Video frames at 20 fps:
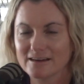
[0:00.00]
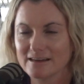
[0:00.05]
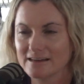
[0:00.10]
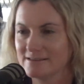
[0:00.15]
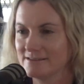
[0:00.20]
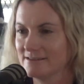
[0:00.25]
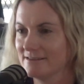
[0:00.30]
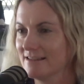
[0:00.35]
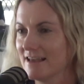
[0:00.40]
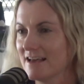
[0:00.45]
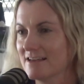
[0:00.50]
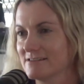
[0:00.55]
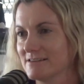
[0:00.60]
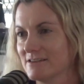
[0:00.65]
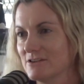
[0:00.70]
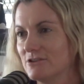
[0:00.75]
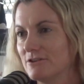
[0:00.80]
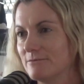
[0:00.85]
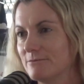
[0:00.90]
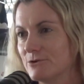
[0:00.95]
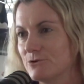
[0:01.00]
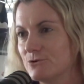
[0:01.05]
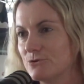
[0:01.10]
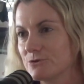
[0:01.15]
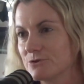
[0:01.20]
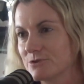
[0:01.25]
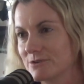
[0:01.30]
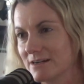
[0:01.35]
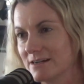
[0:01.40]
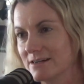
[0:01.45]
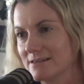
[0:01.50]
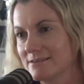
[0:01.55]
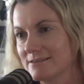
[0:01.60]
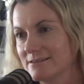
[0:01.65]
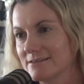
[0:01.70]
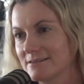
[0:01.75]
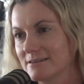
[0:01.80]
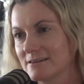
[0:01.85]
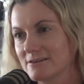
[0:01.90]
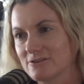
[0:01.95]
it's a 1,000-kilometre horse
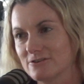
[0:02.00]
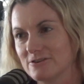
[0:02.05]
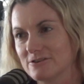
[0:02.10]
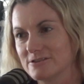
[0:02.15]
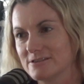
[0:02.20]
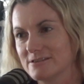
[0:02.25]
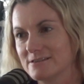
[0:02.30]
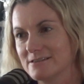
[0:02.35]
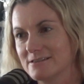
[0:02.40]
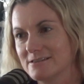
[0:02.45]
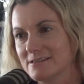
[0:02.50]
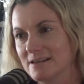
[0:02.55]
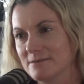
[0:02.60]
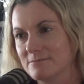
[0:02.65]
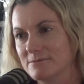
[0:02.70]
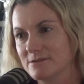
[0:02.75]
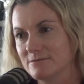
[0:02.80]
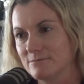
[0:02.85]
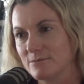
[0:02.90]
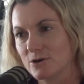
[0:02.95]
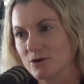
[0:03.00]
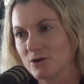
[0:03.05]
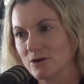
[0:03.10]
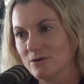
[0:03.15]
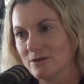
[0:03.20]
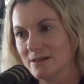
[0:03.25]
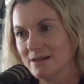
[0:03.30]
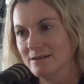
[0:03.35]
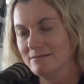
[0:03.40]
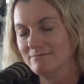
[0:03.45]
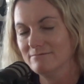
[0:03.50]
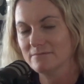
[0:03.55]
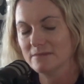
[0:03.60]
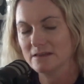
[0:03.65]
race across the steppes of Mongolia.